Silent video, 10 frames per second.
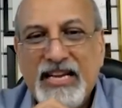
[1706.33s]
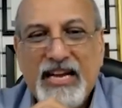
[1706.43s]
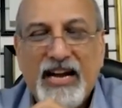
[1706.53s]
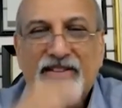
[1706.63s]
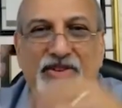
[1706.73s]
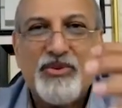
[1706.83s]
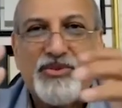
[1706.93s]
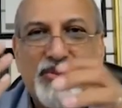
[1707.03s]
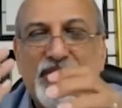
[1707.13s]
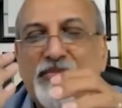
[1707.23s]
I chose
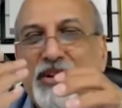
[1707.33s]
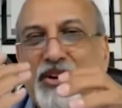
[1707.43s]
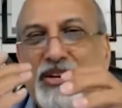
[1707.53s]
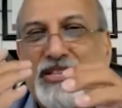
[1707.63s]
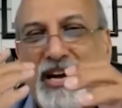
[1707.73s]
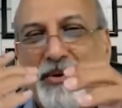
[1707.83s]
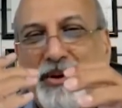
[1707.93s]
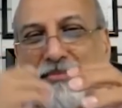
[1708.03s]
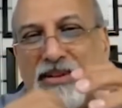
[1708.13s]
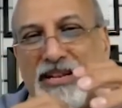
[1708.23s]
Europe because our
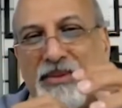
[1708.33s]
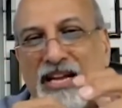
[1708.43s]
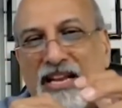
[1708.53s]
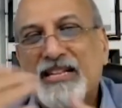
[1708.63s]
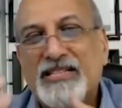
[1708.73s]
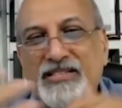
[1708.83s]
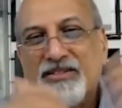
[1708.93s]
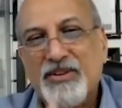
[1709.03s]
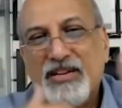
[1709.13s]
epidemic runs